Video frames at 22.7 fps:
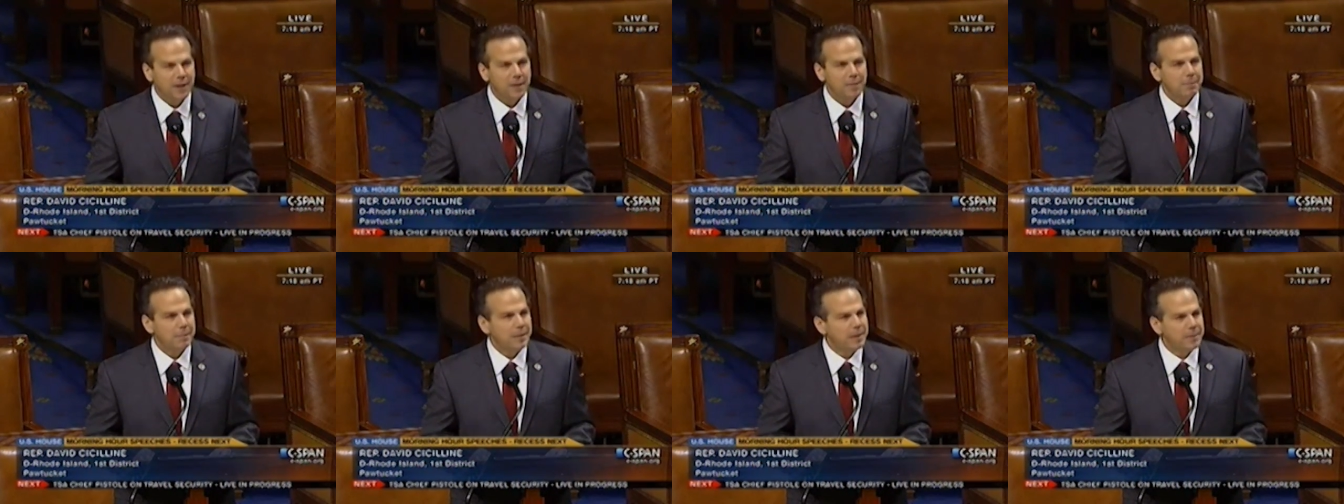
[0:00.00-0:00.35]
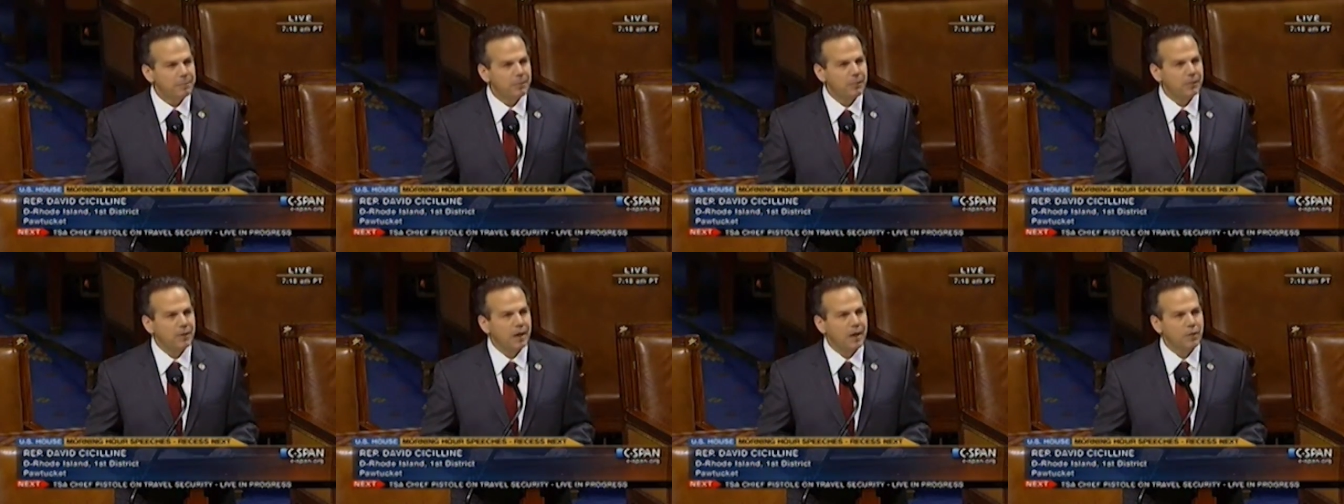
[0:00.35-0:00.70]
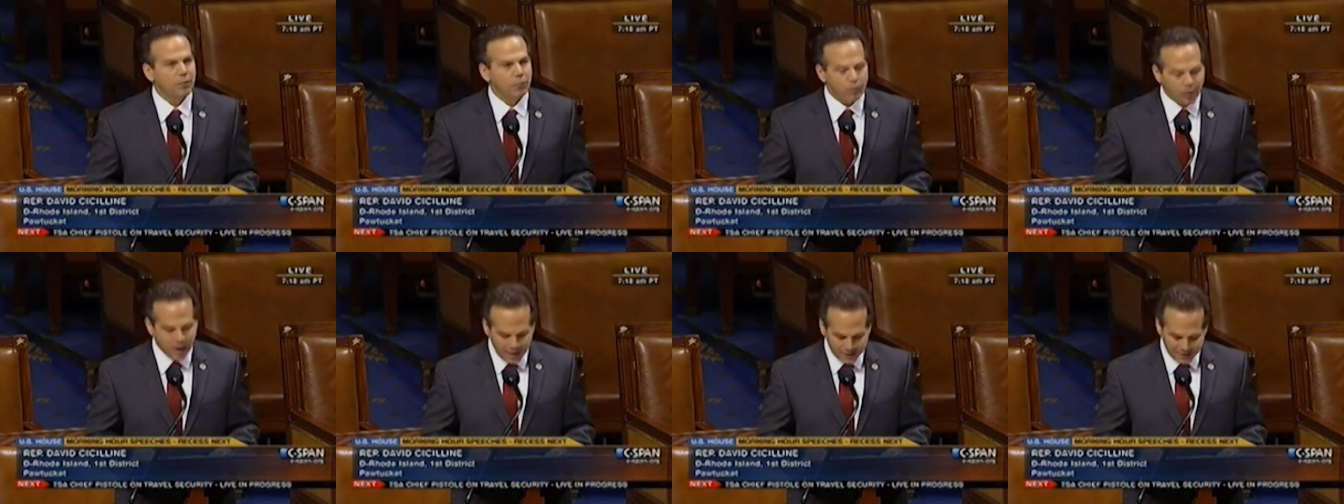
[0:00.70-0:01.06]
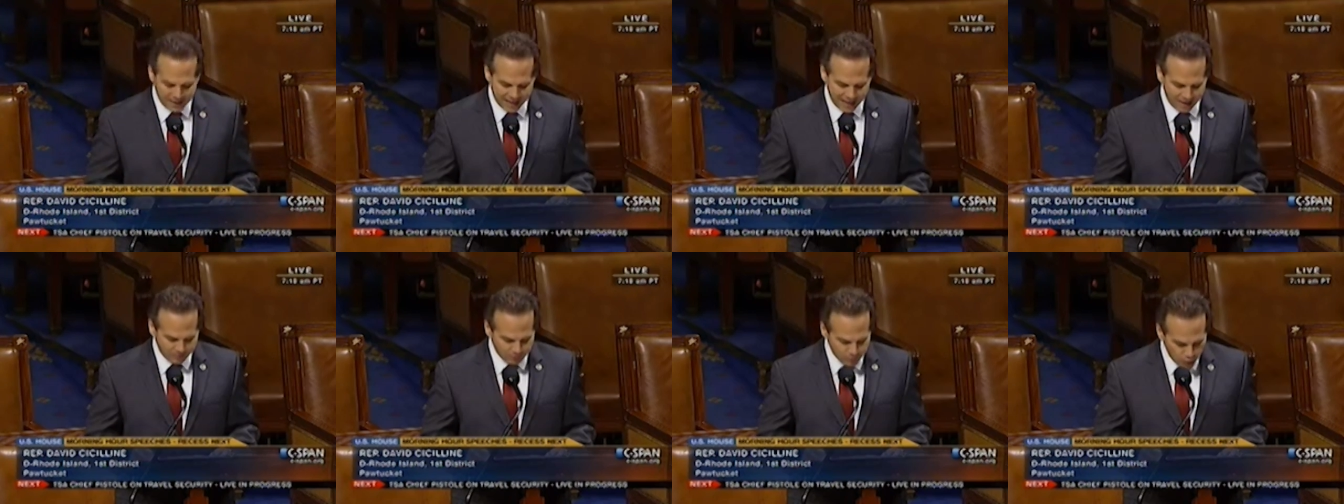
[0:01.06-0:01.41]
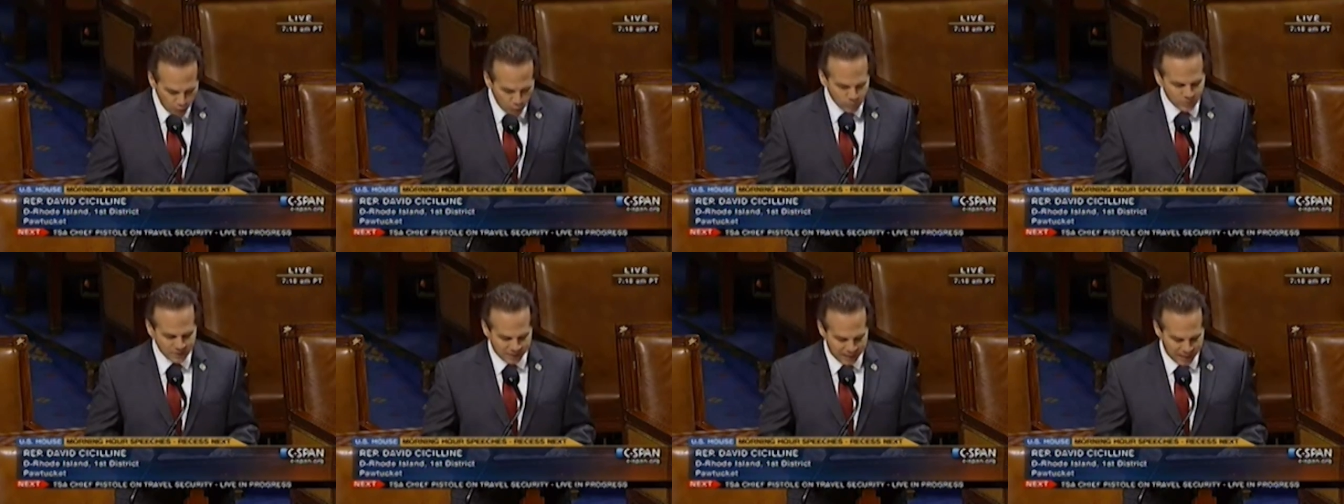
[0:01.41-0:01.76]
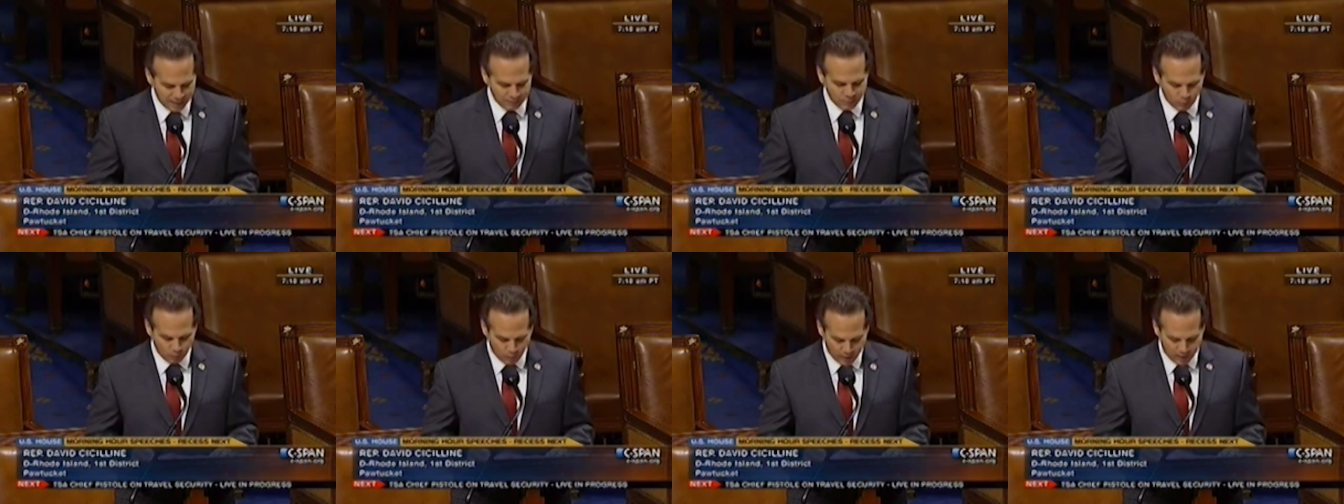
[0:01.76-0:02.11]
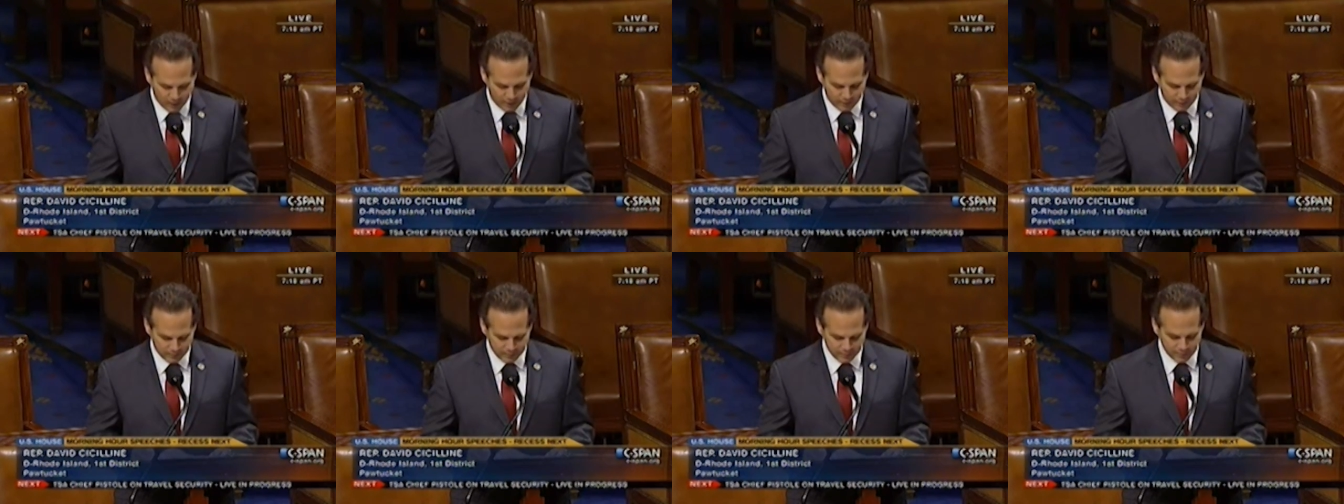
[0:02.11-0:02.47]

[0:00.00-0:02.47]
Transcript: People like Rhonda have no time to wait.